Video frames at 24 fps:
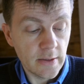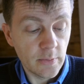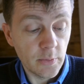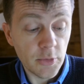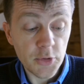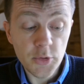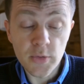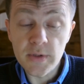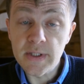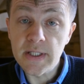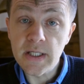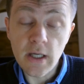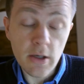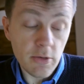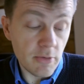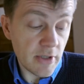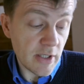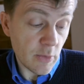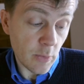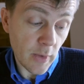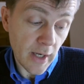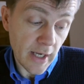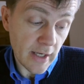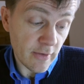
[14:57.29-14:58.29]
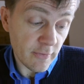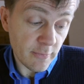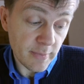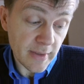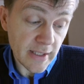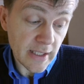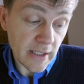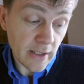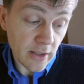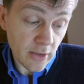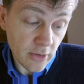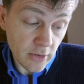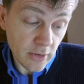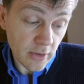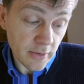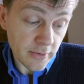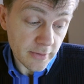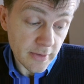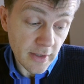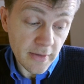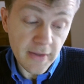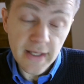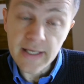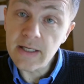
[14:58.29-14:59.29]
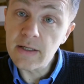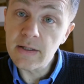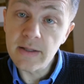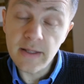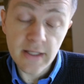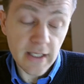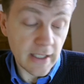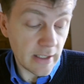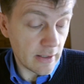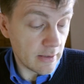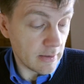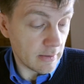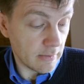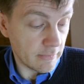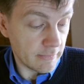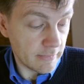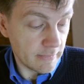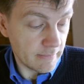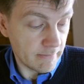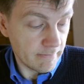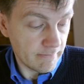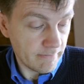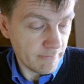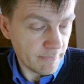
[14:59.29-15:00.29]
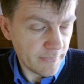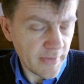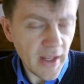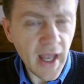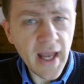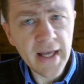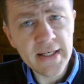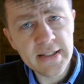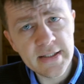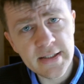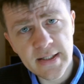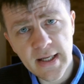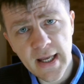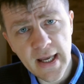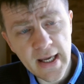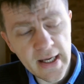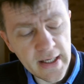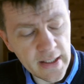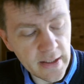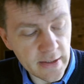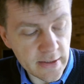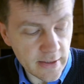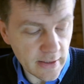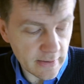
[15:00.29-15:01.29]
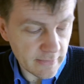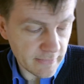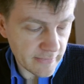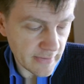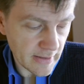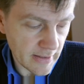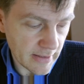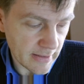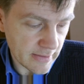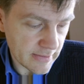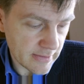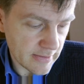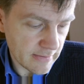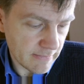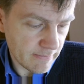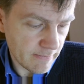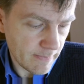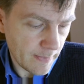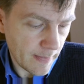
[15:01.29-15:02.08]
which was the only way of being good that they could think of. "I say," said Phyllis,